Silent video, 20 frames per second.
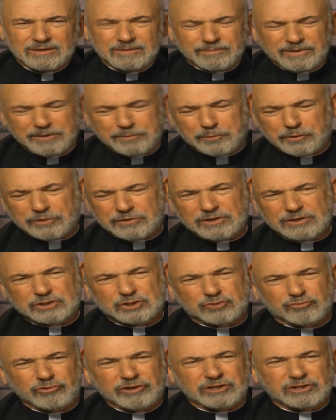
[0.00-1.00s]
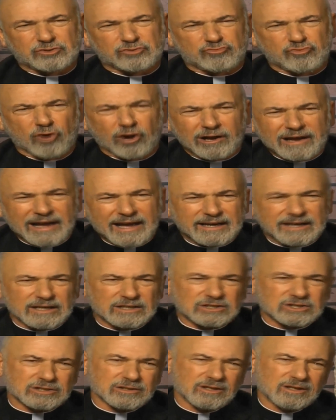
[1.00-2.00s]
people in the streets, drug
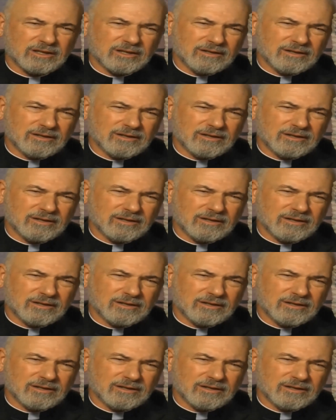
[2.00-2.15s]
addicts,